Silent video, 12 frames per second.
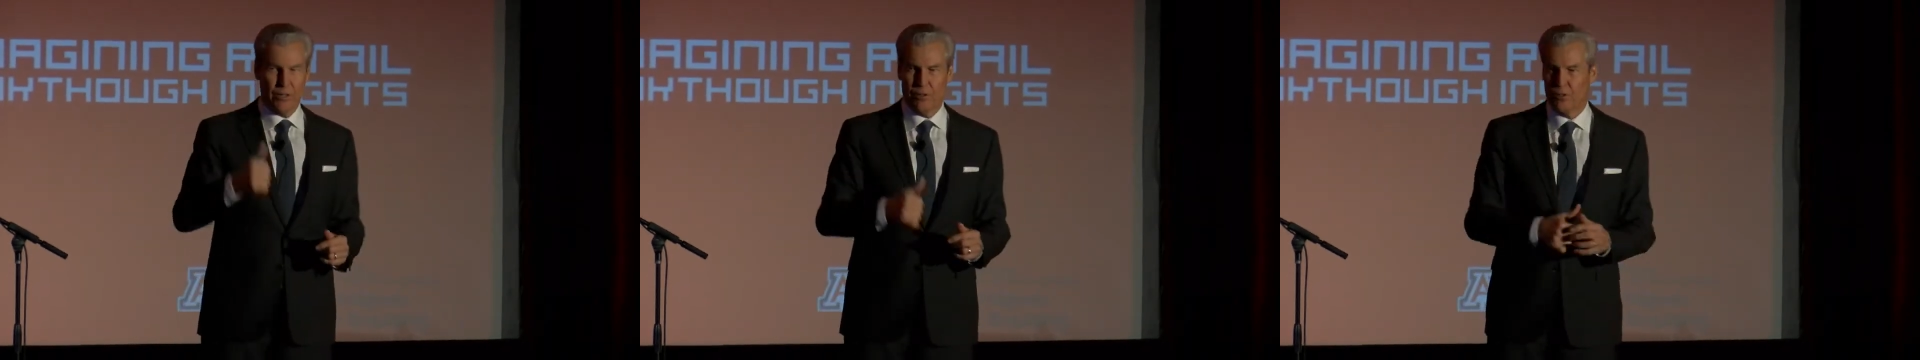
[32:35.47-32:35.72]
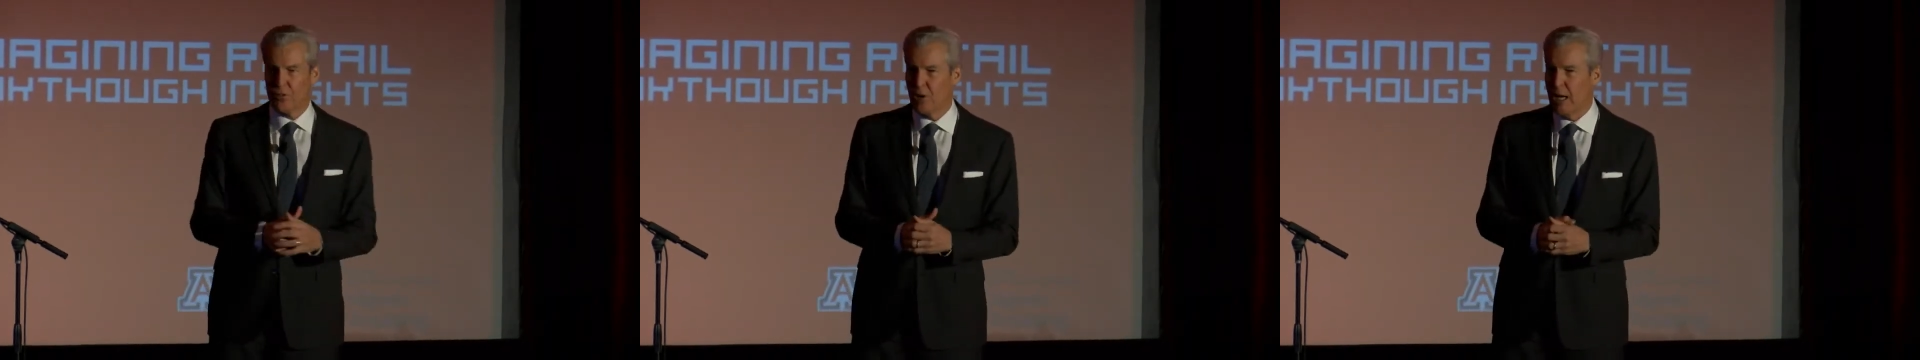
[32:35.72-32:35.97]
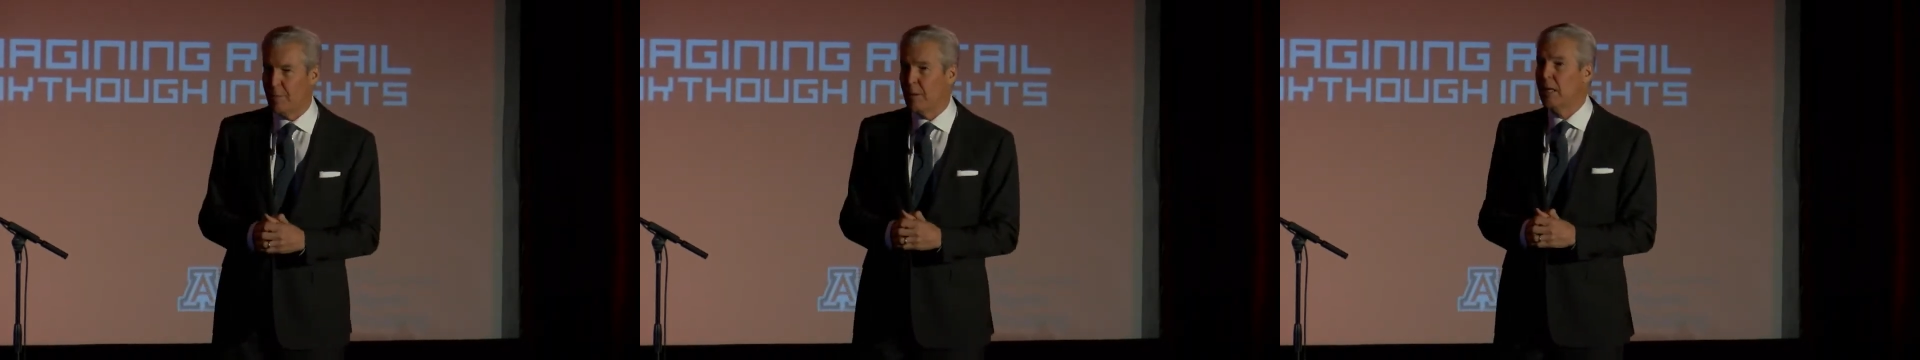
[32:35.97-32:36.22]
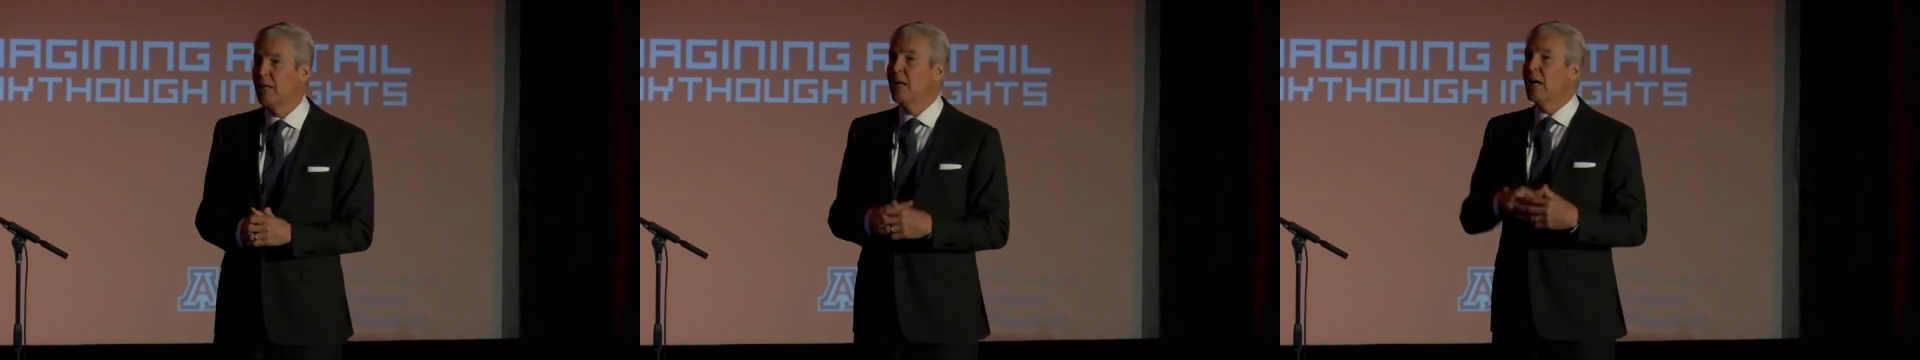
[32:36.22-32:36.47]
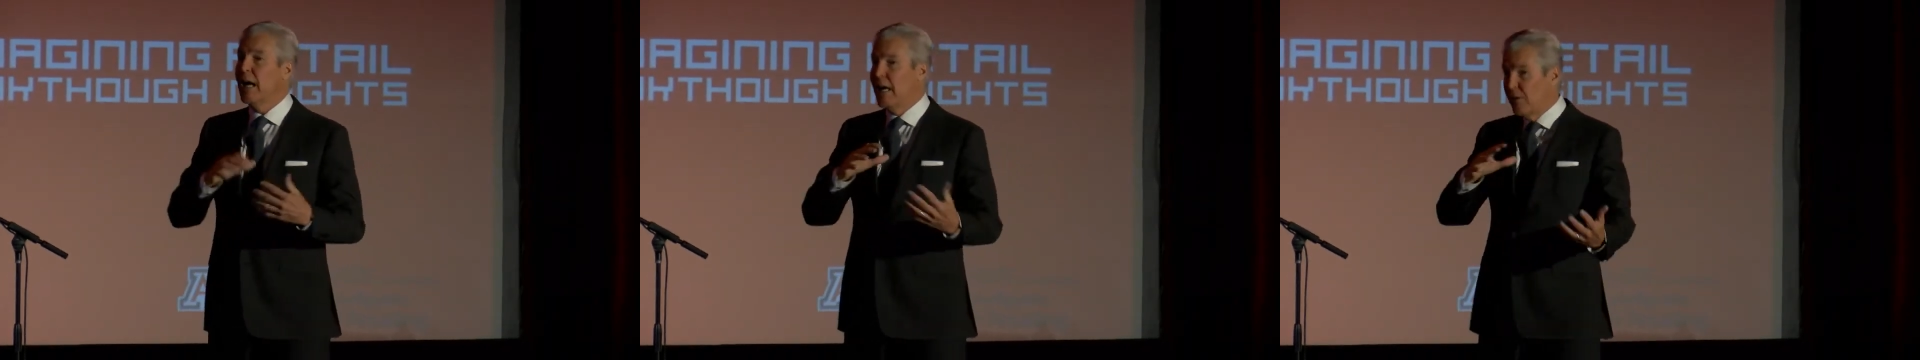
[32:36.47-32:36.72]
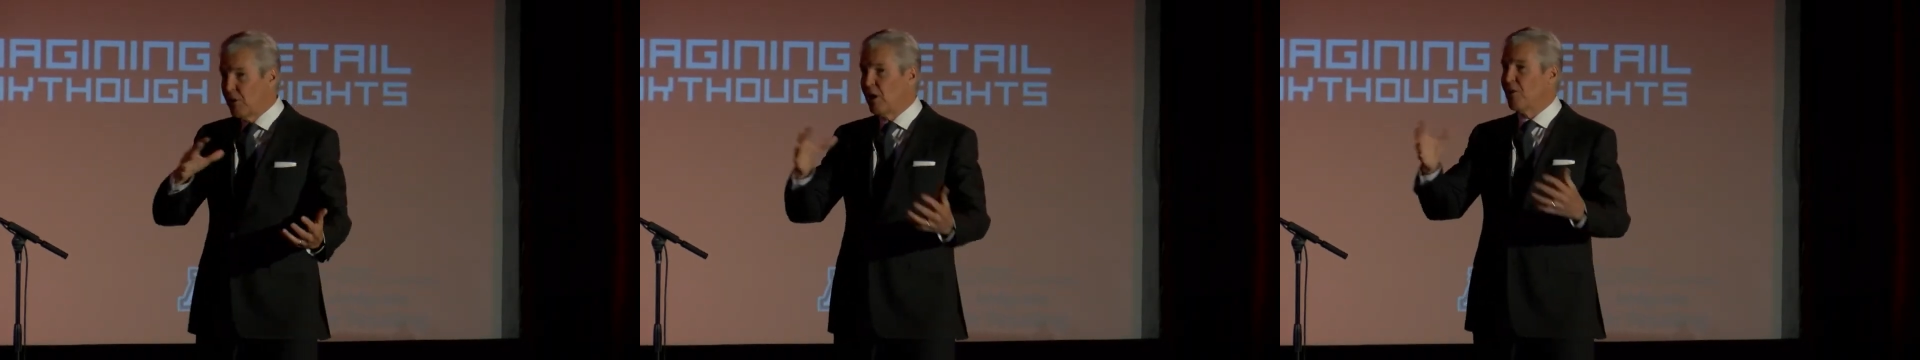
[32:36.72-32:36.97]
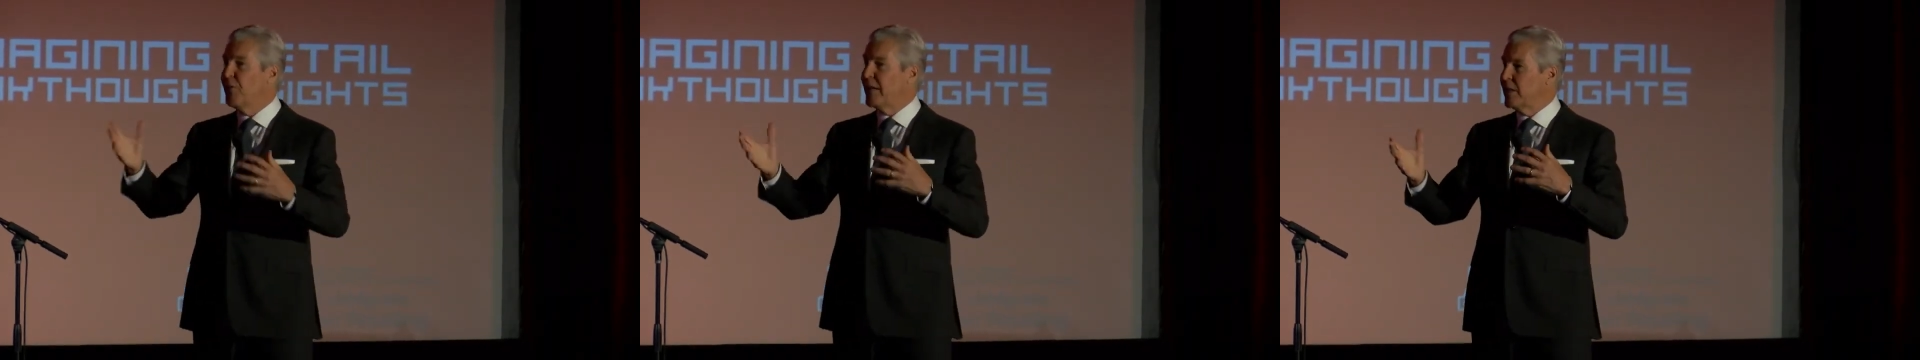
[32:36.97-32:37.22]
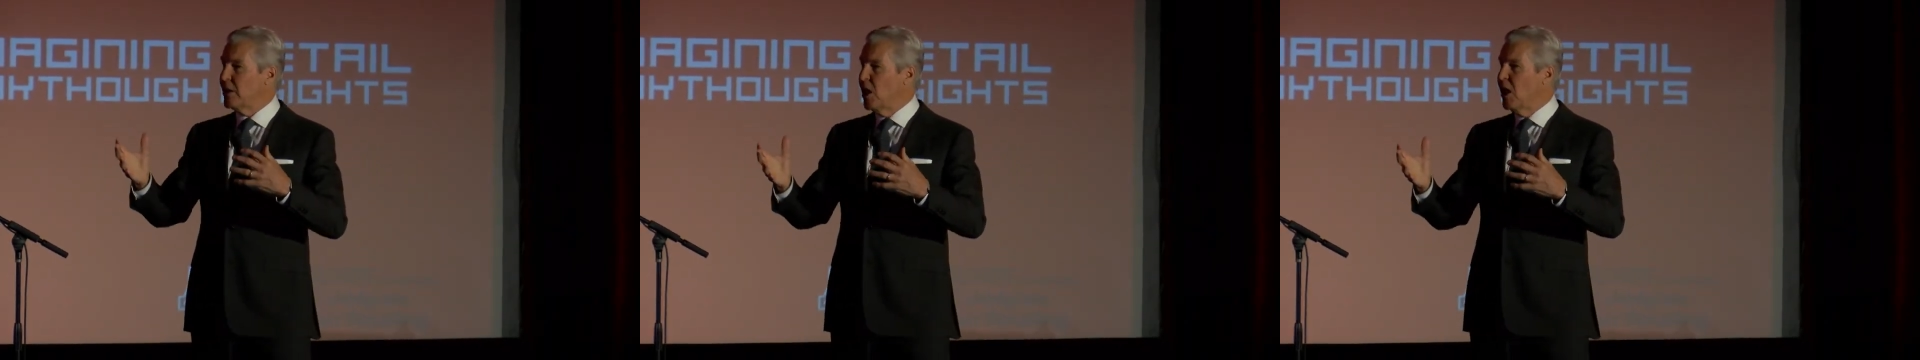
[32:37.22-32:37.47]
to describe, are
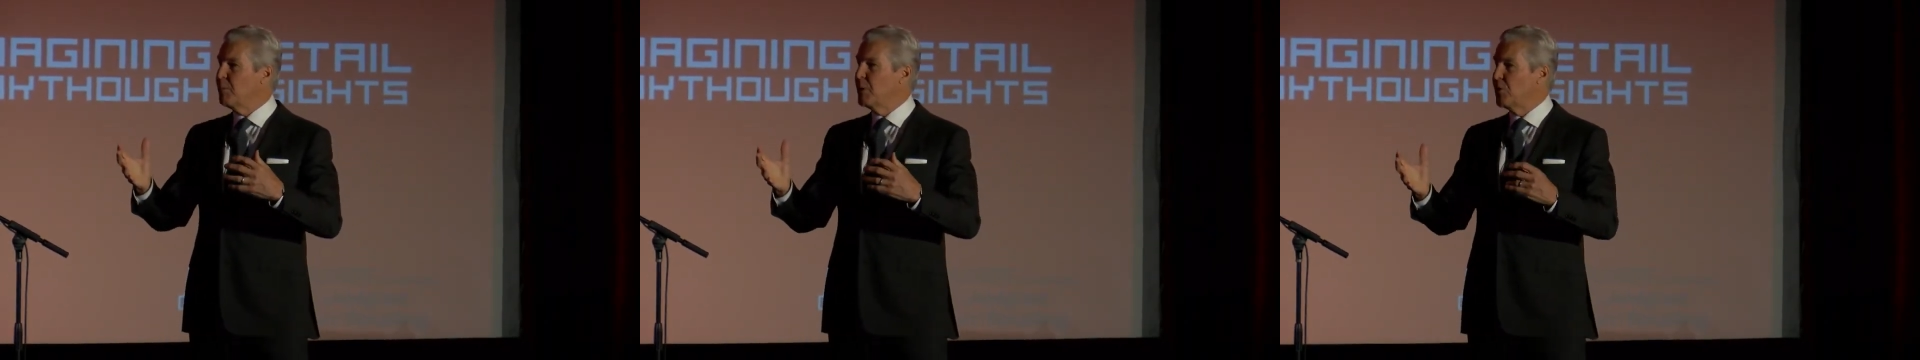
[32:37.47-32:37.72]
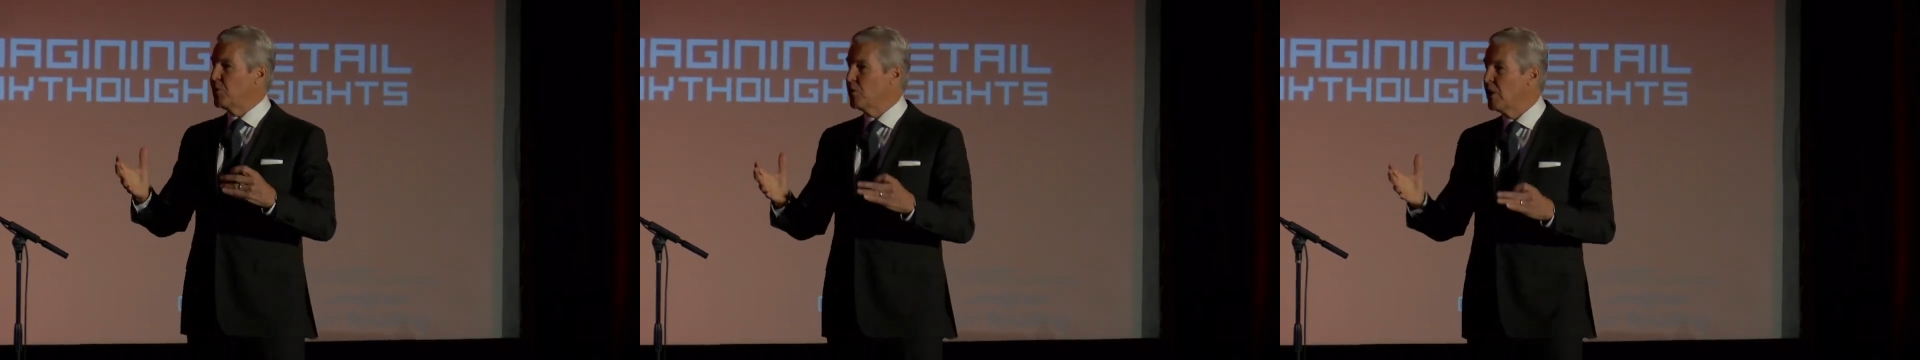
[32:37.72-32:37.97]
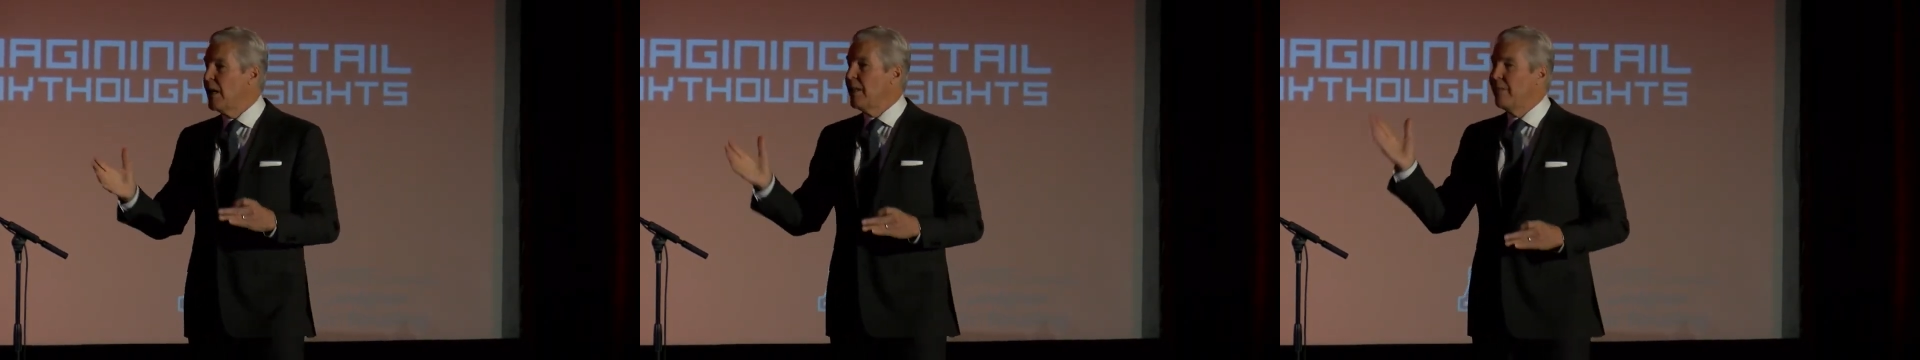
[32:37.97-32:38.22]
affecting our business.